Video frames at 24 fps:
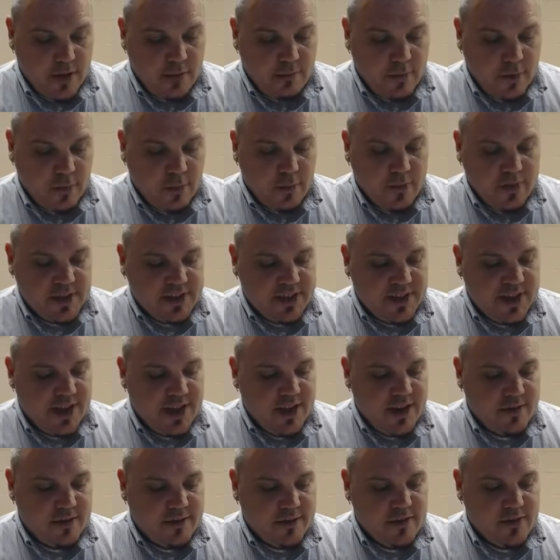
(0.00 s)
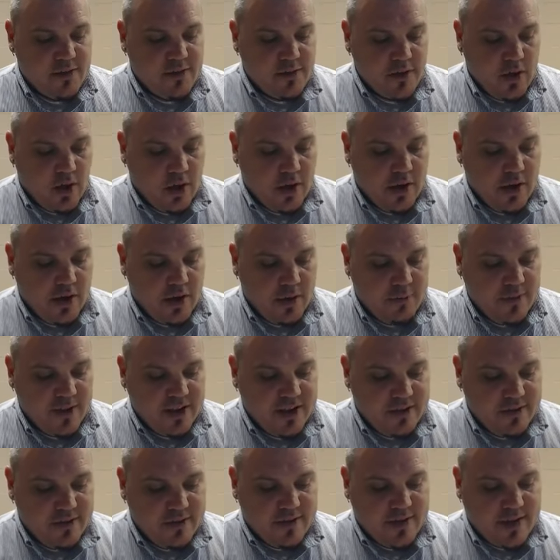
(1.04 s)
But when the tenants saw him, they
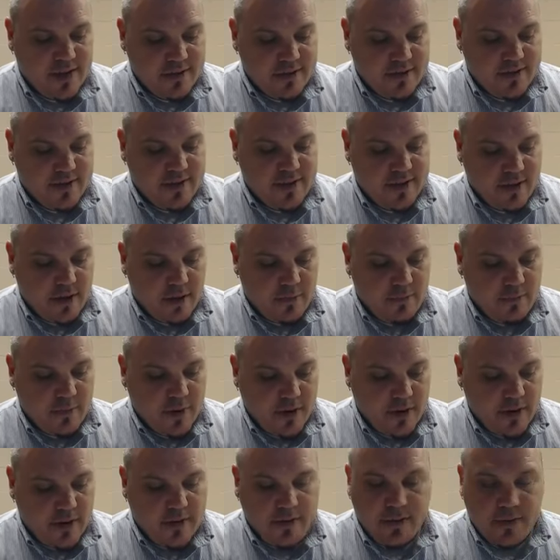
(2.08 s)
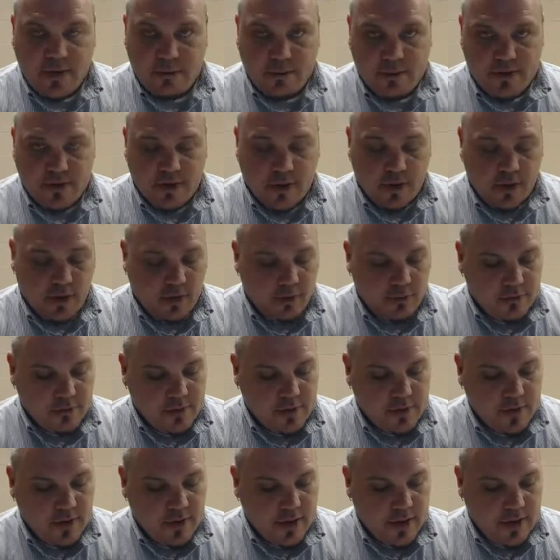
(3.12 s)
discussed it among themselves